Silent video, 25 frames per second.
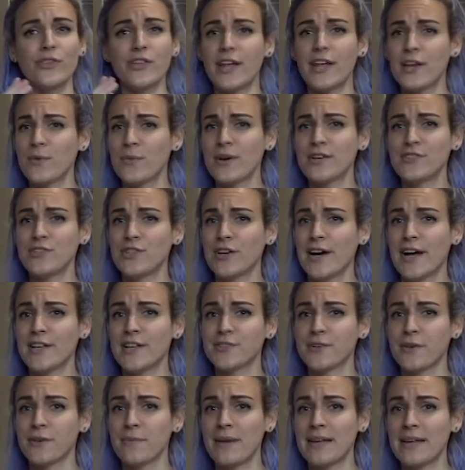Anyways, you
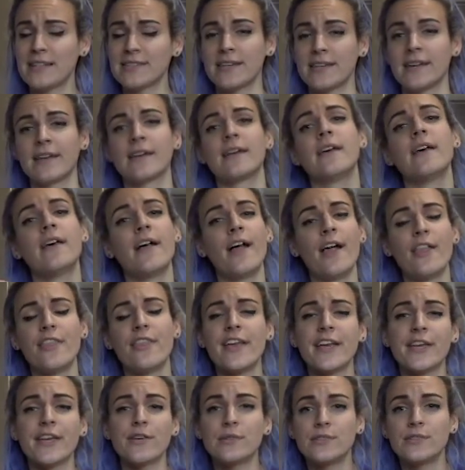guys are amazing.
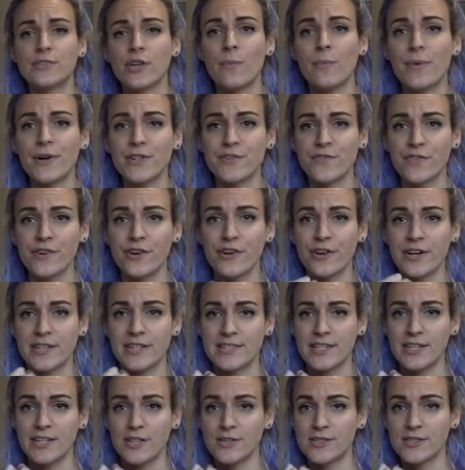Thank you so much for your
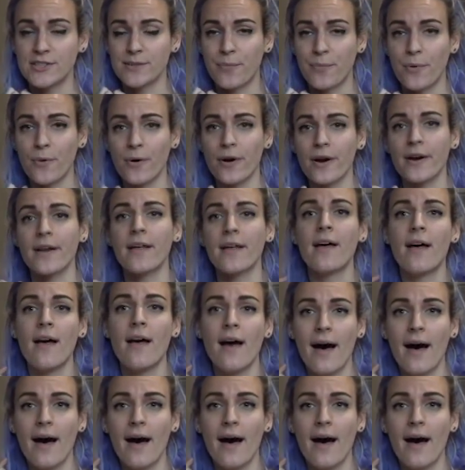continued support.